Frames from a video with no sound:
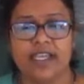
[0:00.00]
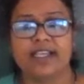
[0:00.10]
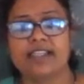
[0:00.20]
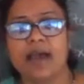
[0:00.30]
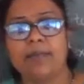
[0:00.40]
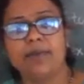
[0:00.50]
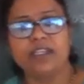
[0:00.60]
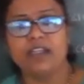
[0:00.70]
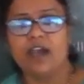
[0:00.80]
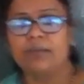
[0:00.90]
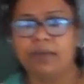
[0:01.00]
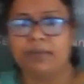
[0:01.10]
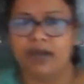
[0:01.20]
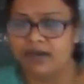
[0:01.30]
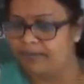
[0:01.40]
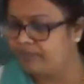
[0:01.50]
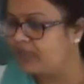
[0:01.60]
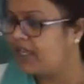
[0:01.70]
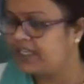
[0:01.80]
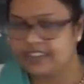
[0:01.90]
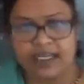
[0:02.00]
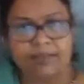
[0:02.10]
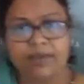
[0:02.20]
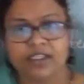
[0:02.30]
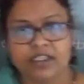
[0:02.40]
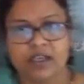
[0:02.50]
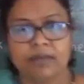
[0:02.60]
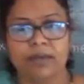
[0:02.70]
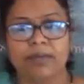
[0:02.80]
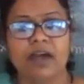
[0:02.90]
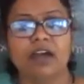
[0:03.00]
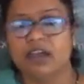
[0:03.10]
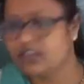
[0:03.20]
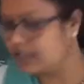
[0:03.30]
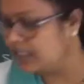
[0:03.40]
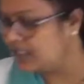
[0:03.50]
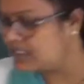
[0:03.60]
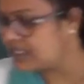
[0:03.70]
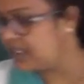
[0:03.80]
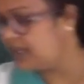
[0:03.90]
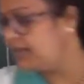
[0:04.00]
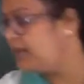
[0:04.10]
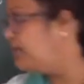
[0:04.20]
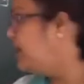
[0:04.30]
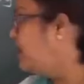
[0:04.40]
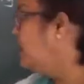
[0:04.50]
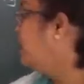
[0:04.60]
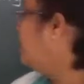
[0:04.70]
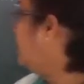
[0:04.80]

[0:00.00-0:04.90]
Example in amoeba, a single cell amoeba.